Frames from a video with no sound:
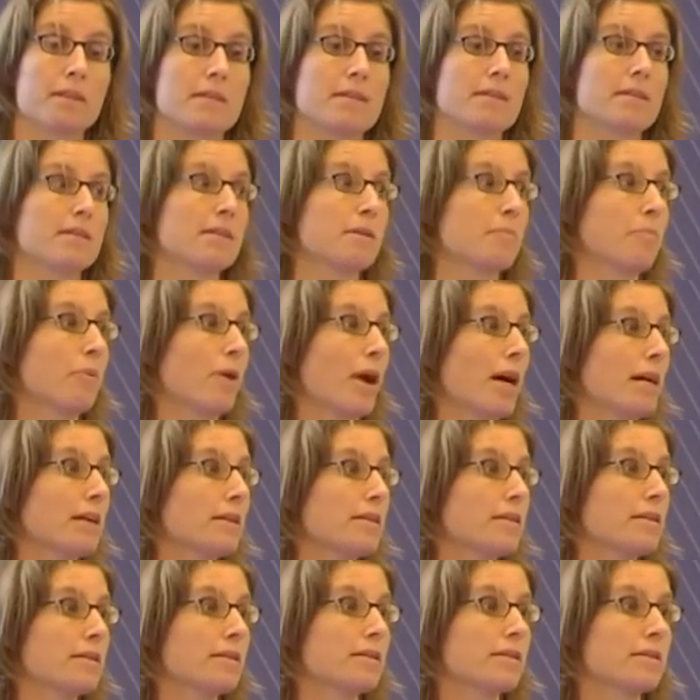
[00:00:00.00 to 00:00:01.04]
This is in
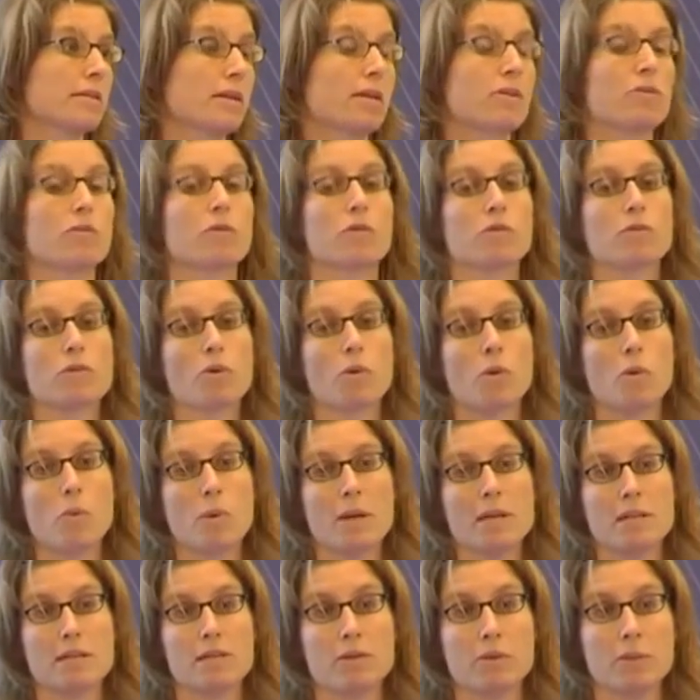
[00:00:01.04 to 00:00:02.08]
practice not
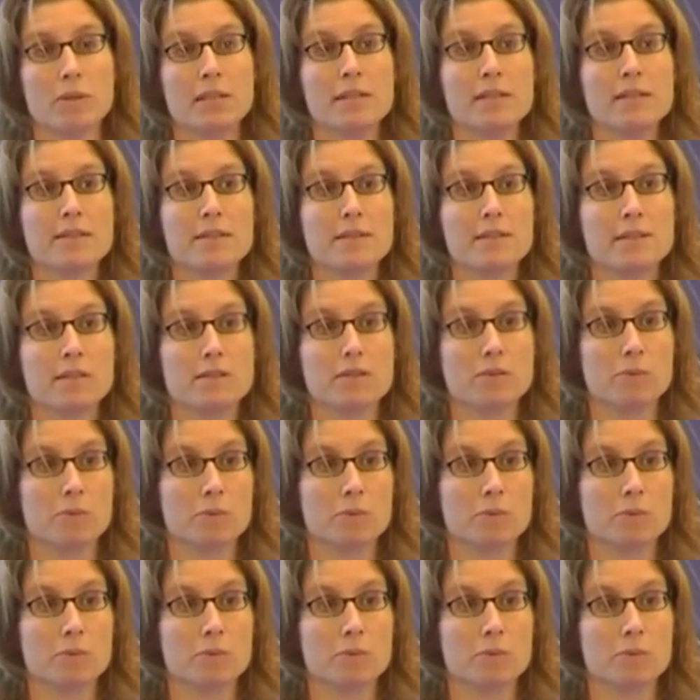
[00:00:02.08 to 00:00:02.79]
always so easy